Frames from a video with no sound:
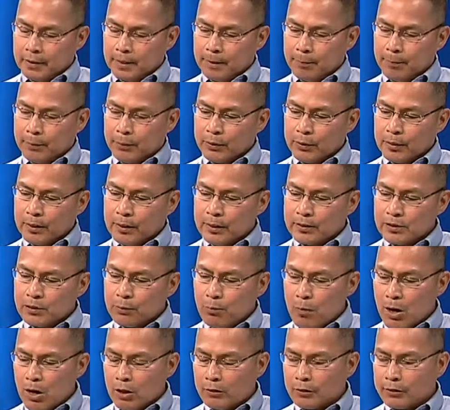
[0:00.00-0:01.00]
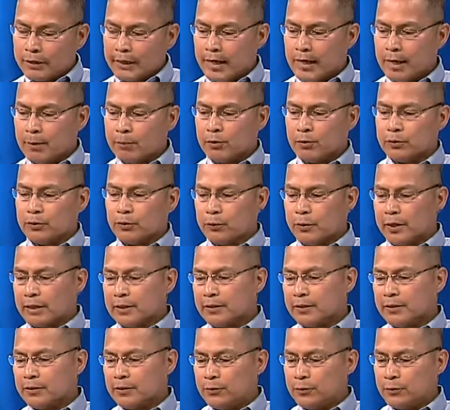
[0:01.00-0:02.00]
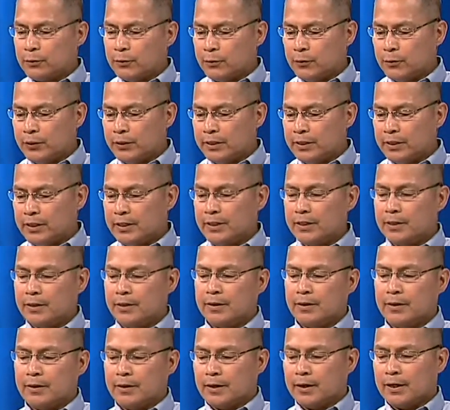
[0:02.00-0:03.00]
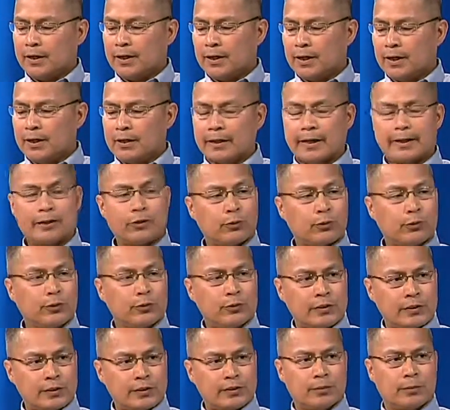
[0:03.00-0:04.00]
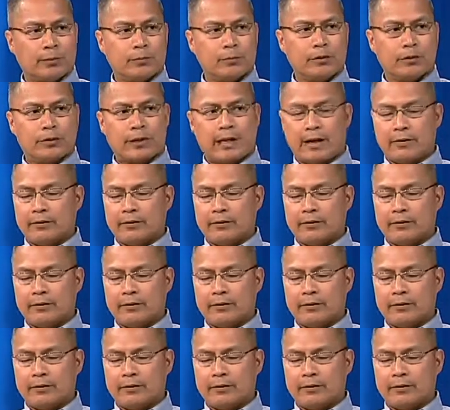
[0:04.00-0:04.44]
put a smaller cable directly to the electrical system. So now